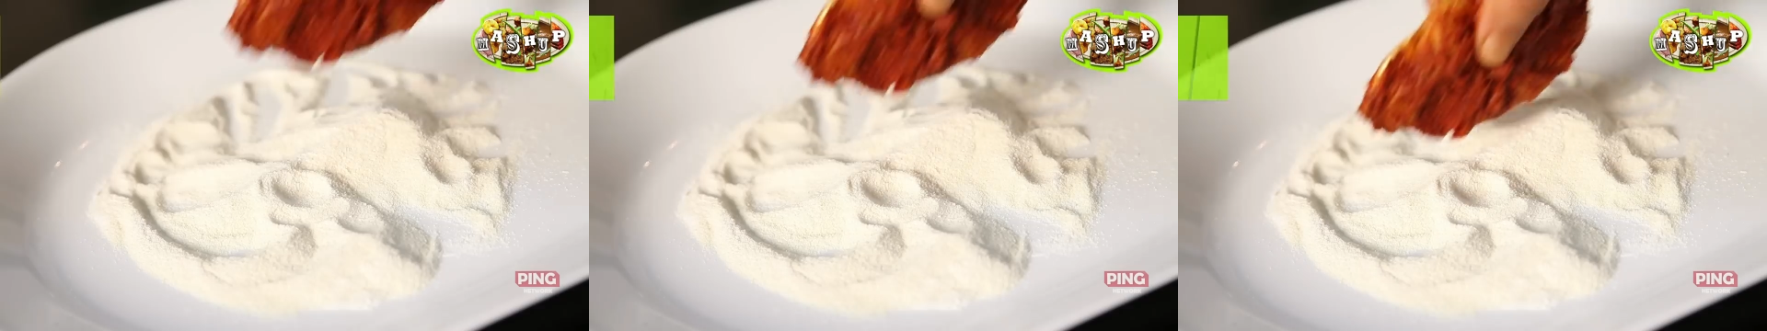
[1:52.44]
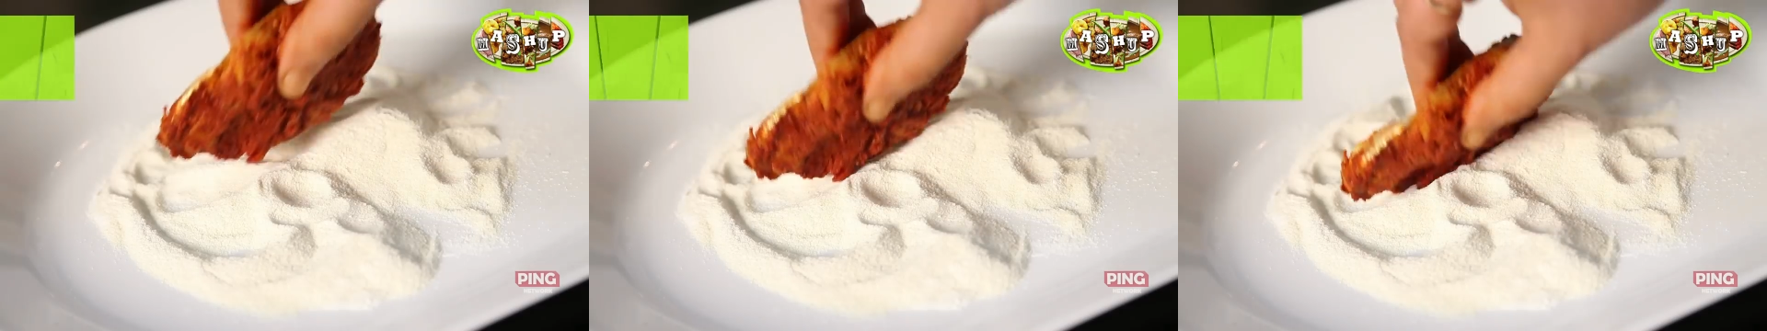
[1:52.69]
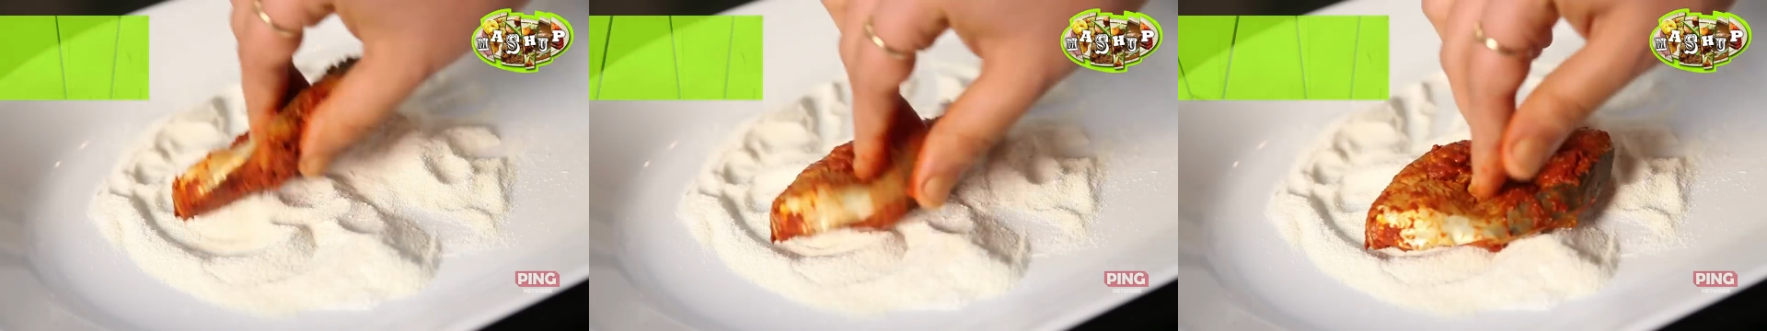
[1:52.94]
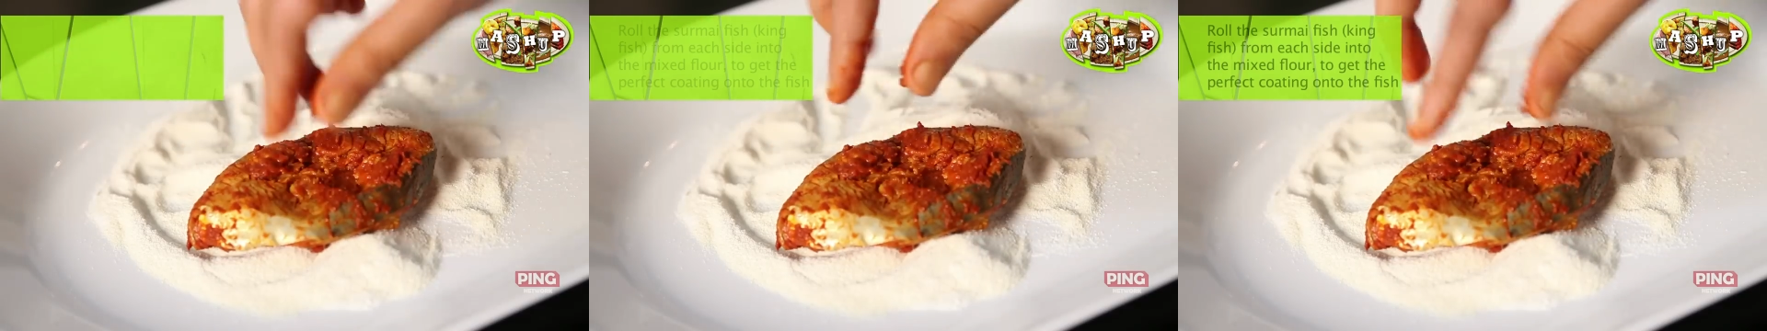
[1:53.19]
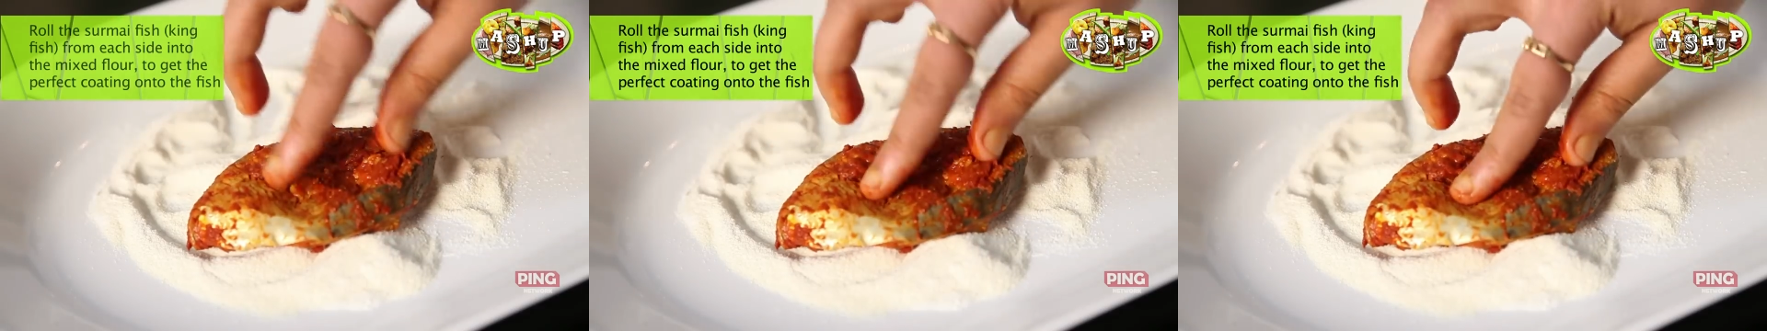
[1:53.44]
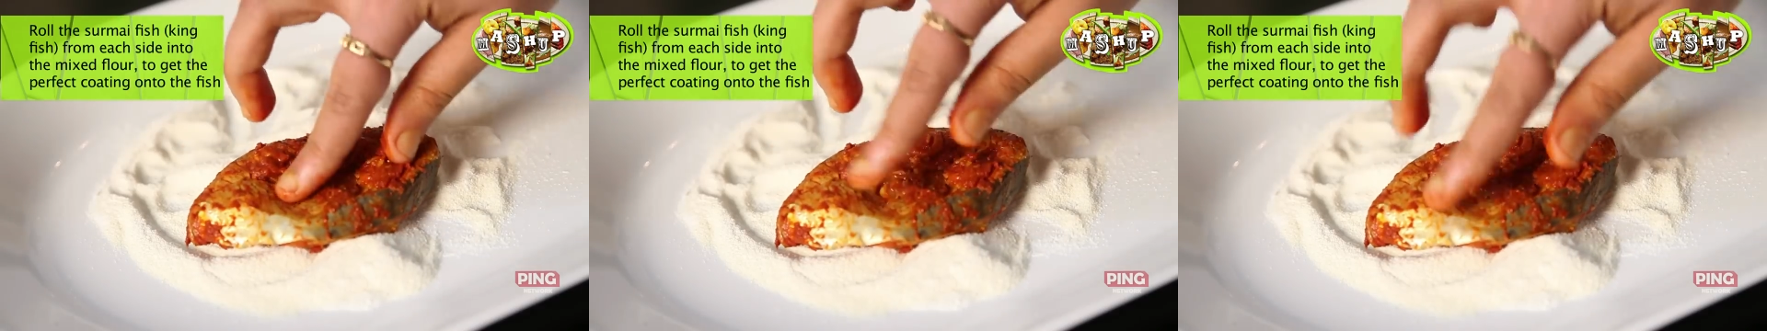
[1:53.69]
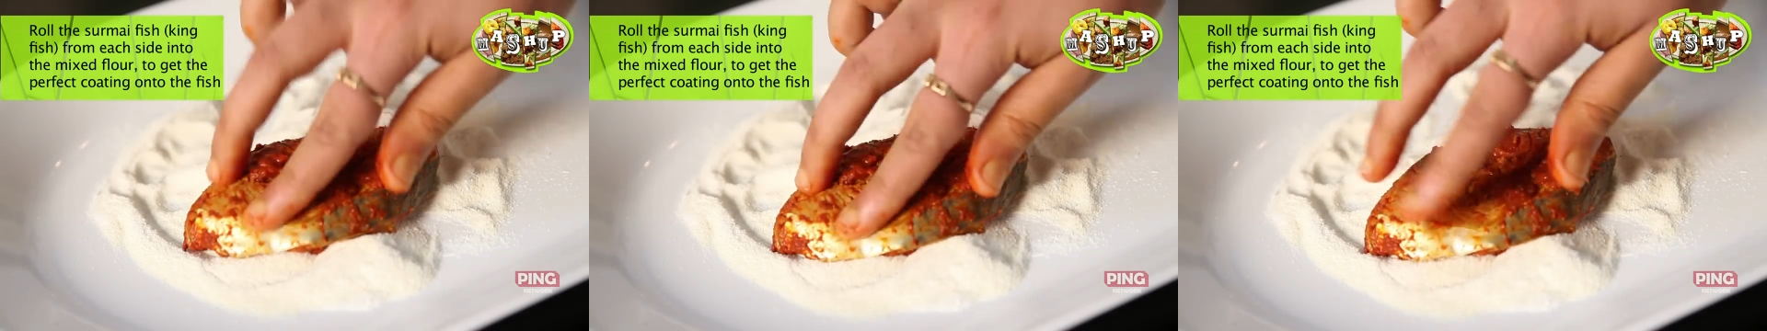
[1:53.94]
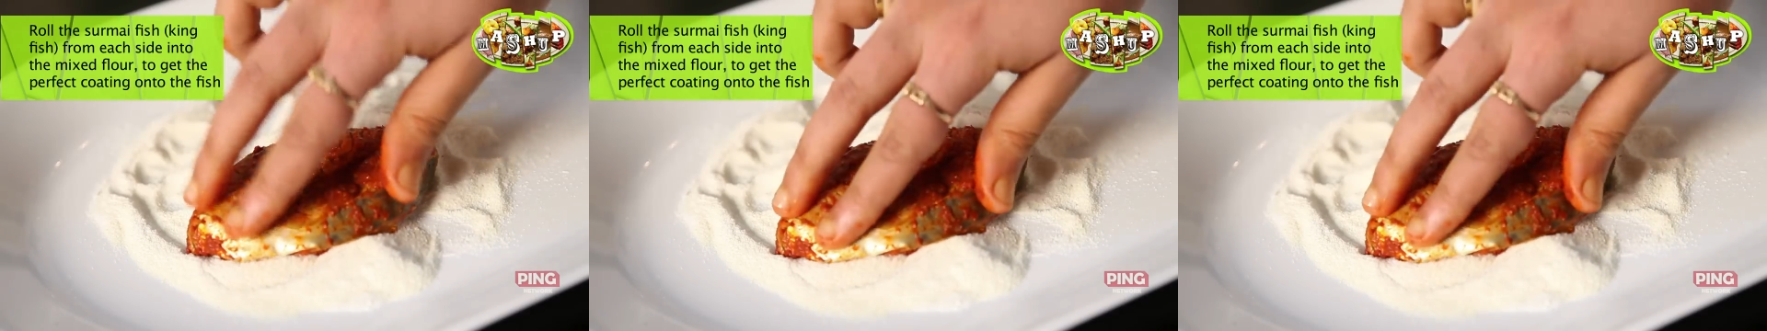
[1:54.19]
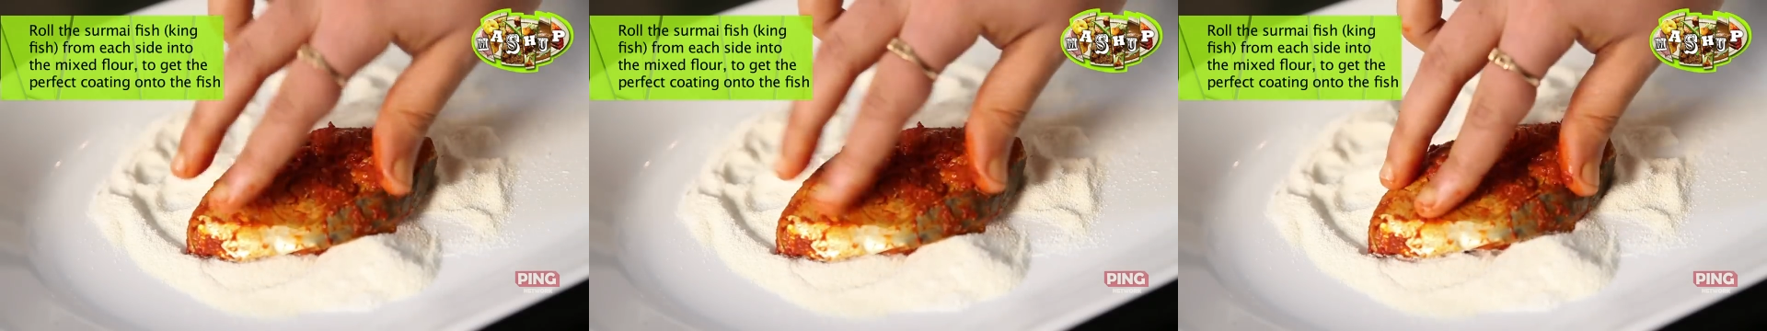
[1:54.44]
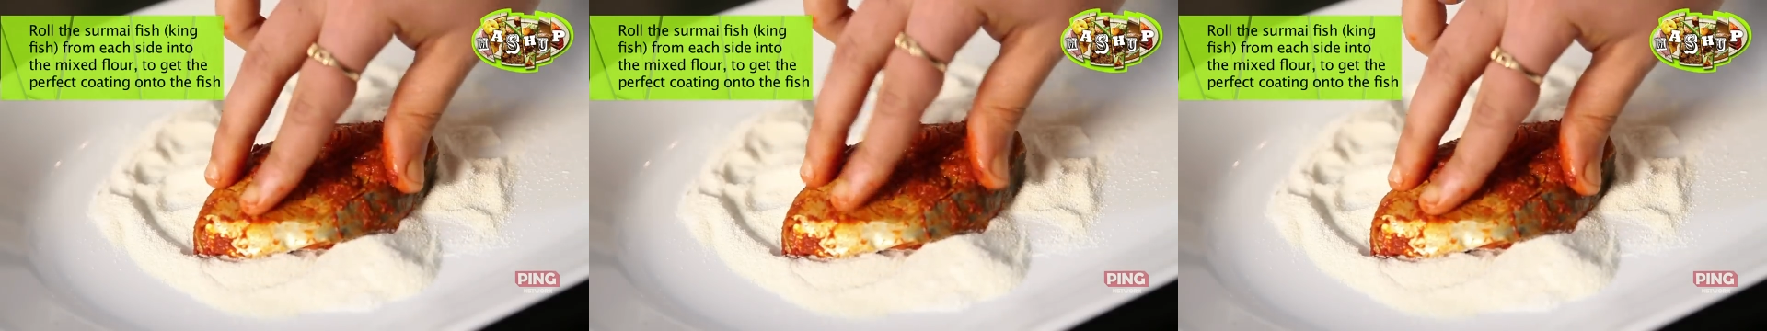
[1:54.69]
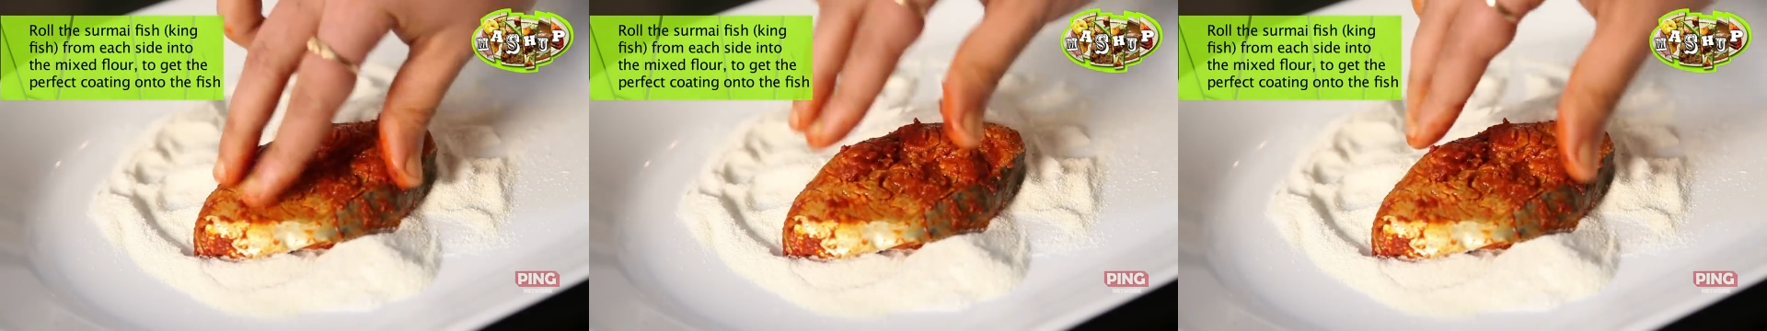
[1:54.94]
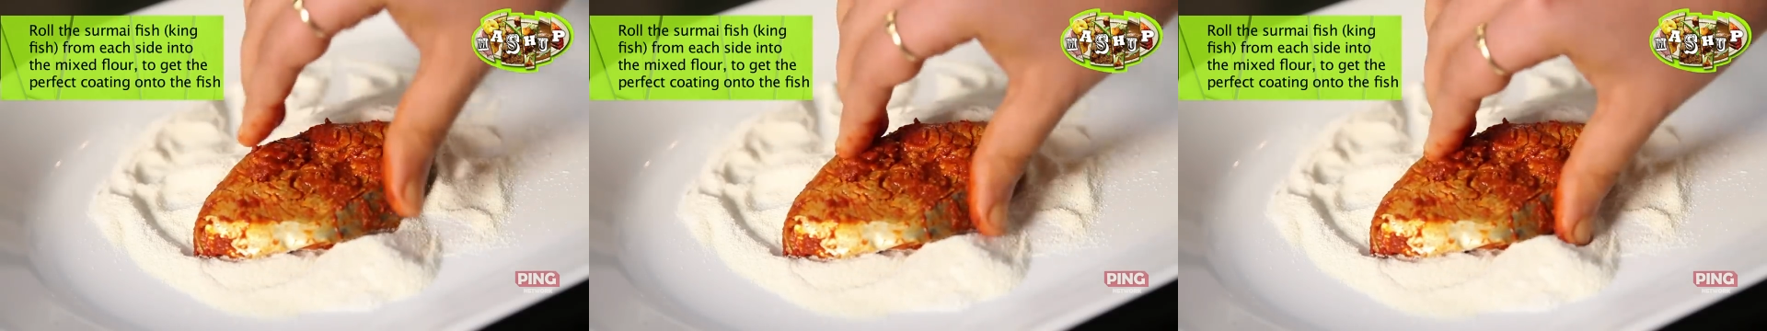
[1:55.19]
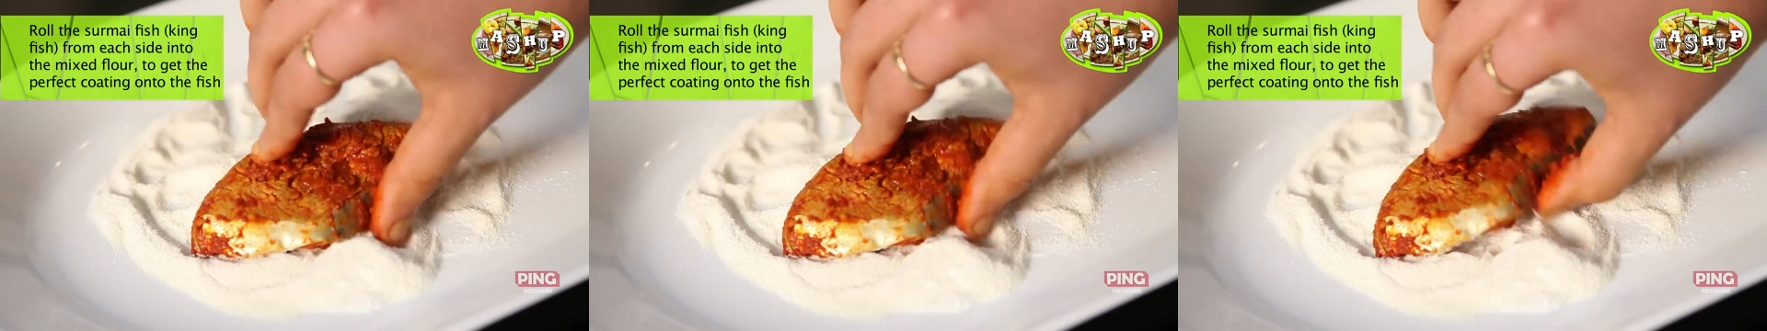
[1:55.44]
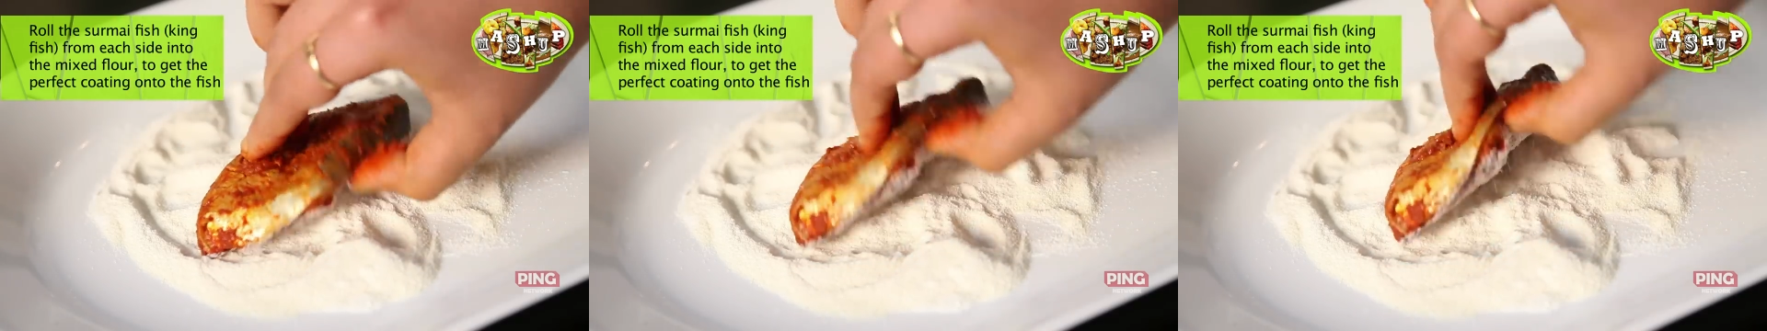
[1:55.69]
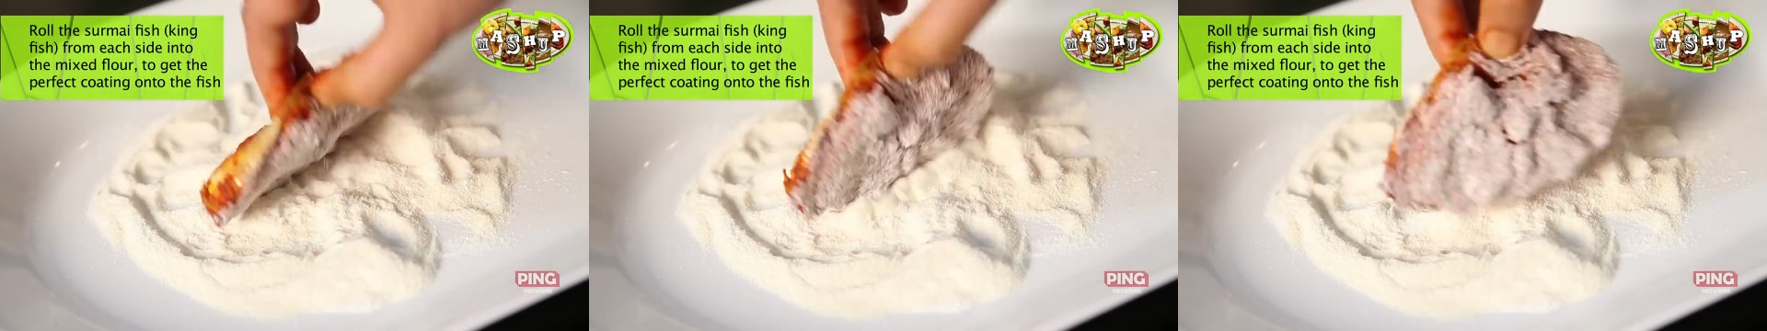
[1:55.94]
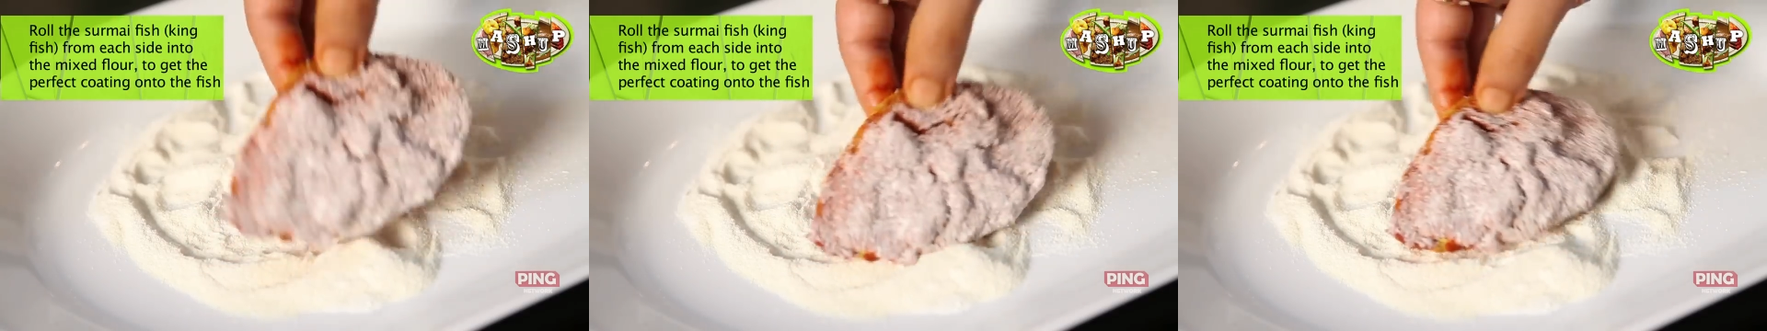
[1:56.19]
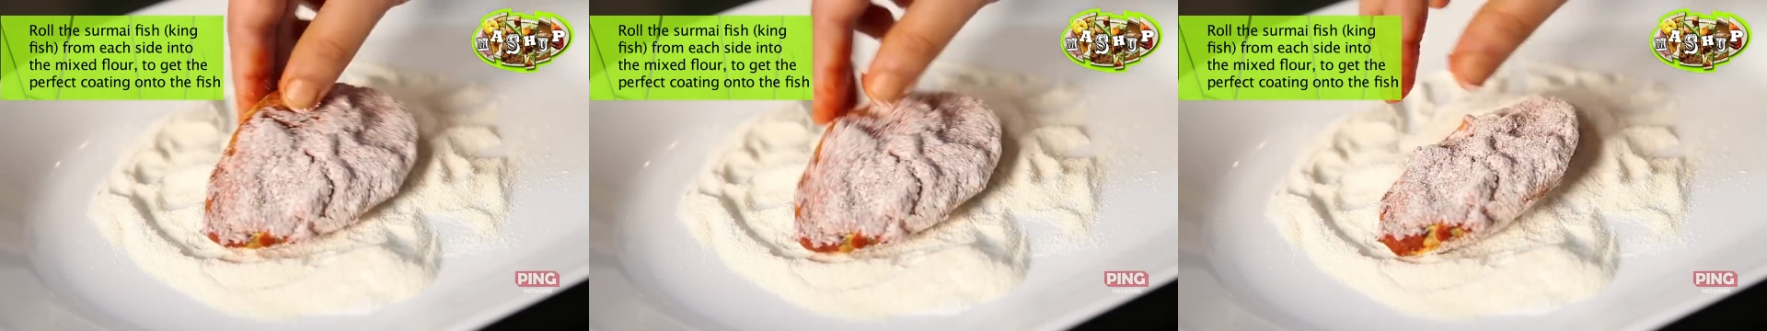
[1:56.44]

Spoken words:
(no speaker visible)